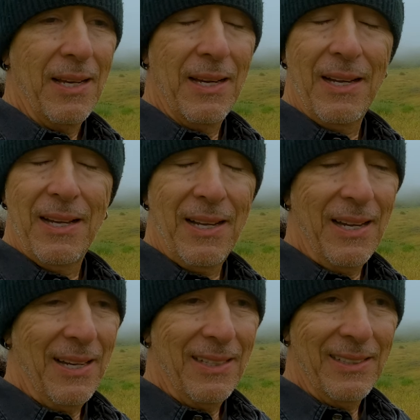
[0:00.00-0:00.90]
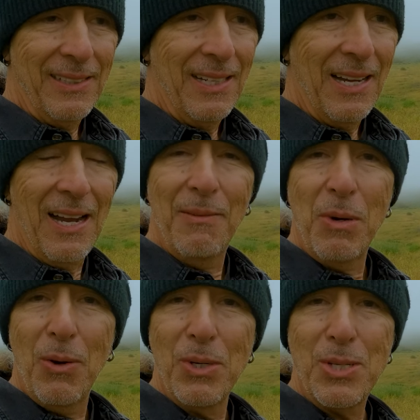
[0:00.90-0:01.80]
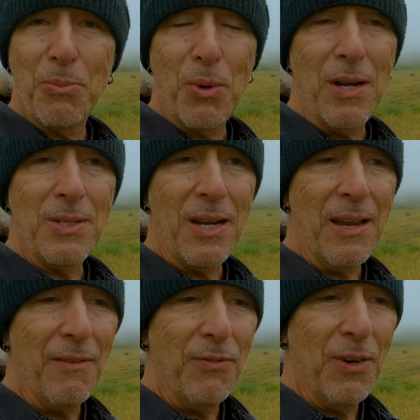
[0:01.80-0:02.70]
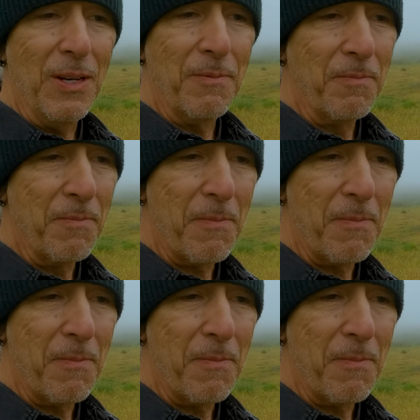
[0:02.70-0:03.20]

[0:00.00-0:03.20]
uh, I'm always surprised and I have fun.